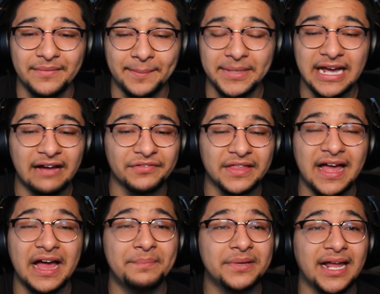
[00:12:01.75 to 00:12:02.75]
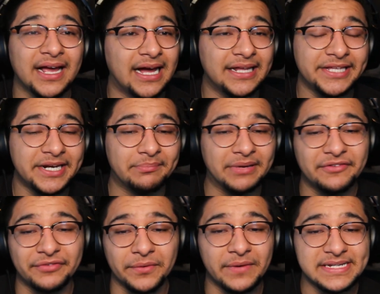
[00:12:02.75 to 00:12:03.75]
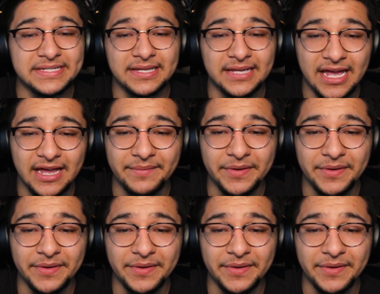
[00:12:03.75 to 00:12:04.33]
I mean, after that happened, like I didn't play for the rest of the game.